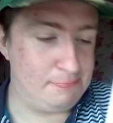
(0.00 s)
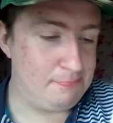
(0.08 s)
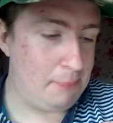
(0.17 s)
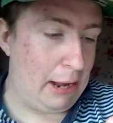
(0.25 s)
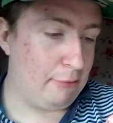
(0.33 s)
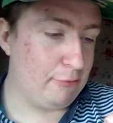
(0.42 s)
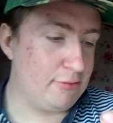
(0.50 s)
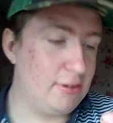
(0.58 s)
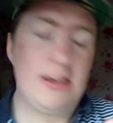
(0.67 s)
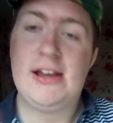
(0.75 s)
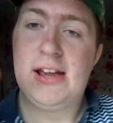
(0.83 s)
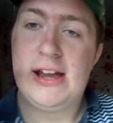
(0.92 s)
pounds.
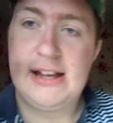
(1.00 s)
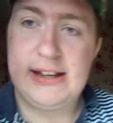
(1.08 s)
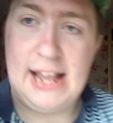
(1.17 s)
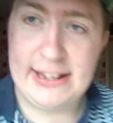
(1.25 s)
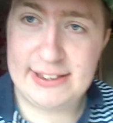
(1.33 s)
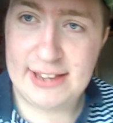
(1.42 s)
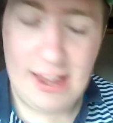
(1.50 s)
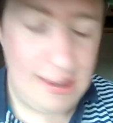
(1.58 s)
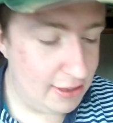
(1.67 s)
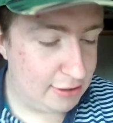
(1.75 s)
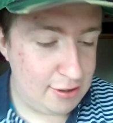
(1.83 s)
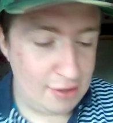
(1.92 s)
Yes, they
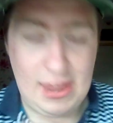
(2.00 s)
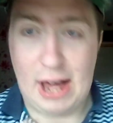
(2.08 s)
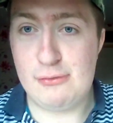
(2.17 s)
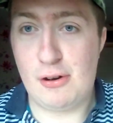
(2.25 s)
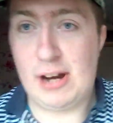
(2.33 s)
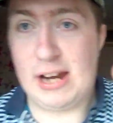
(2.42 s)
got that wrong at the